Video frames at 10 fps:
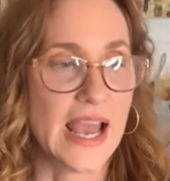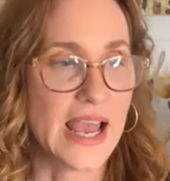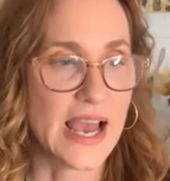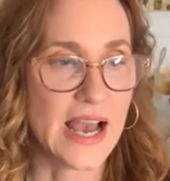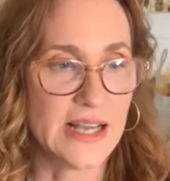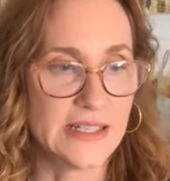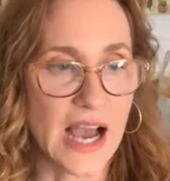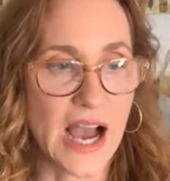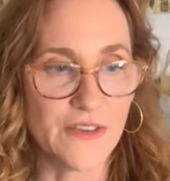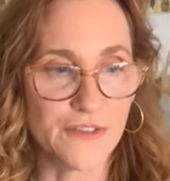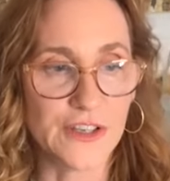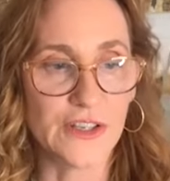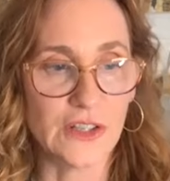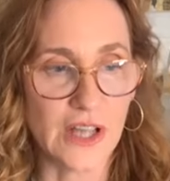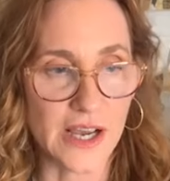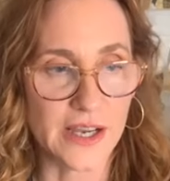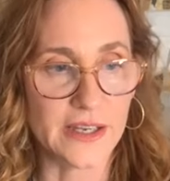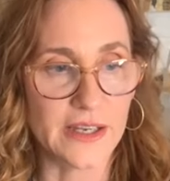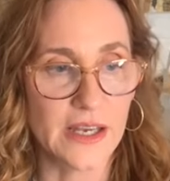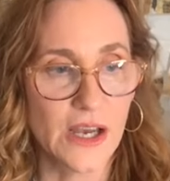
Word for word: And I feel like